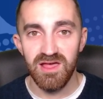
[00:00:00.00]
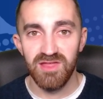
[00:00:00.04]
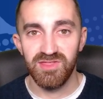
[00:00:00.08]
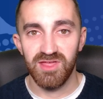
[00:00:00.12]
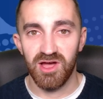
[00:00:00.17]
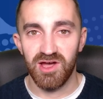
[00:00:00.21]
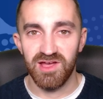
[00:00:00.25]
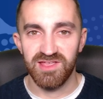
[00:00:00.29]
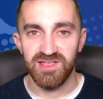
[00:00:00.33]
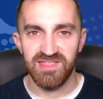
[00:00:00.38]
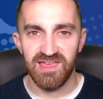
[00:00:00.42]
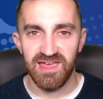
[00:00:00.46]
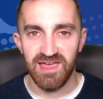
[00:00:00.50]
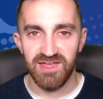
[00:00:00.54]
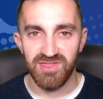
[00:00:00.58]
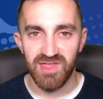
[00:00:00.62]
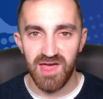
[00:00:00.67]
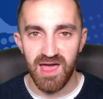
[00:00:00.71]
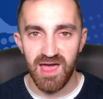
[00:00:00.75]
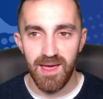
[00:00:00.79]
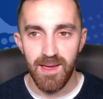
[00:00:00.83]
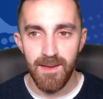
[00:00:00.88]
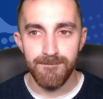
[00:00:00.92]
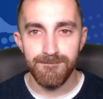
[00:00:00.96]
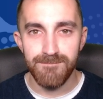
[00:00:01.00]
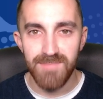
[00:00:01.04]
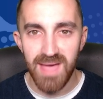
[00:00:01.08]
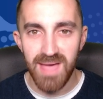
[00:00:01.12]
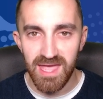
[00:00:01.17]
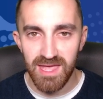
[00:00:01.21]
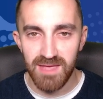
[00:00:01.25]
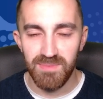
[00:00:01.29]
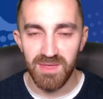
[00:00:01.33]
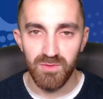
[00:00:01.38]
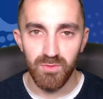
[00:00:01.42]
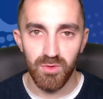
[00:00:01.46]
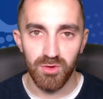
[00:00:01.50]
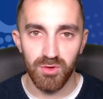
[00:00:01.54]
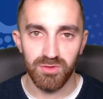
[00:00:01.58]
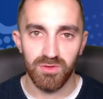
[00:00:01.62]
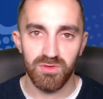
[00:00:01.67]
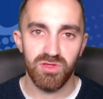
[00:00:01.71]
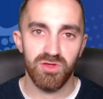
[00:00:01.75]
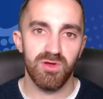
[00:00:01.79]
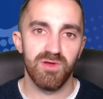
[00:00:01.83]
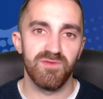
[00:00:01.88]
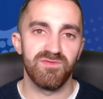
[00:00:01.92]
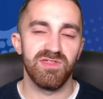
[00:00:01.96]
the idea that maybe one or
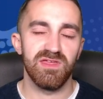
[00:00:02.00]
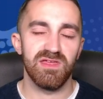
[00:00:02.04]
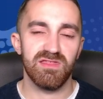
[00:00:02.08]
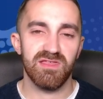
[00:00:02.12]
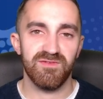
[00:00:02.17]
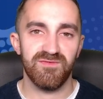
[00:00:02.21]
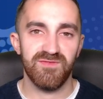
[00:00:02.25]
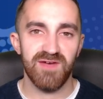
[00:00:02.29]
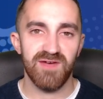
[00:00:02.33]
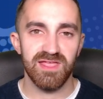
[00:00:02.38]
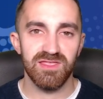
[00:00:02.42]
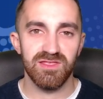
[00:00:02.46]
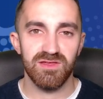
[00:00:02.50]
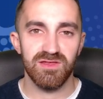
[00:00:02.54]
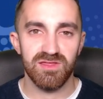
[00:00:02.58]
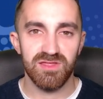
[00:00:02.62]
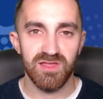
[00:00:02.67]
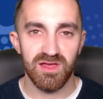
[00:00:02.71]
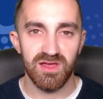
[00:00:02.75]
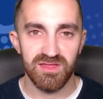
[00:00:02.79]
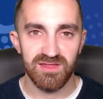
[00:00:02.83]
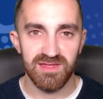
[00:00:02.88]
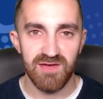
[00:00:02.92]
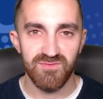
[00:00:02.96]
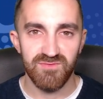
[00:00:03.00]
two of these defenders does get